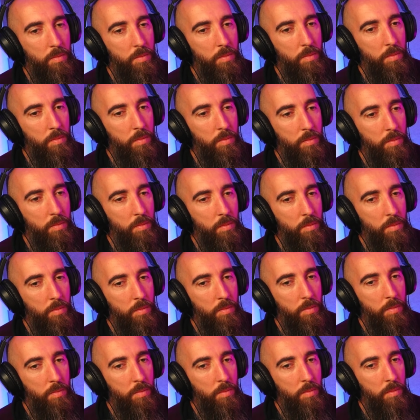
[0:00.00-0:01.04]

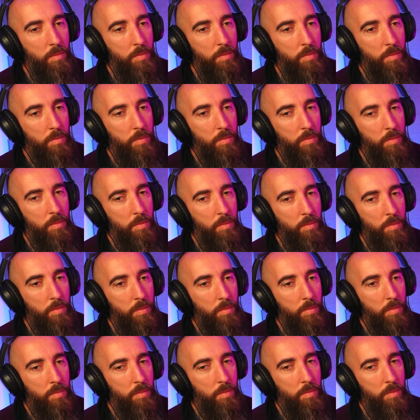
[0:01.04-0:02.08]

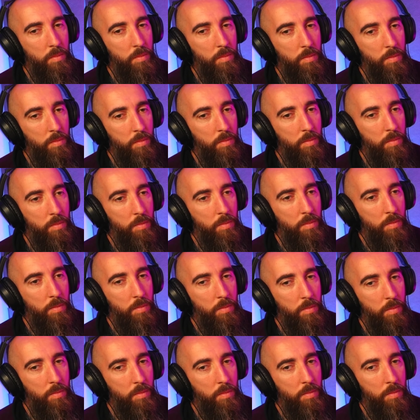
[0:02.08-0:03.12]

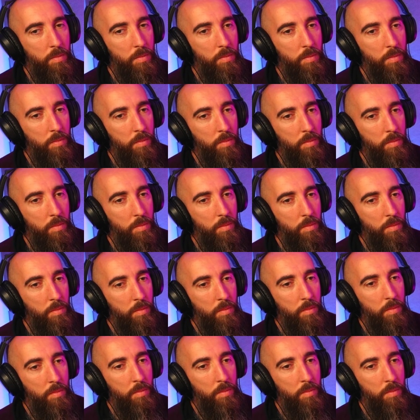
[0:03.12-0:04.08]
(silent)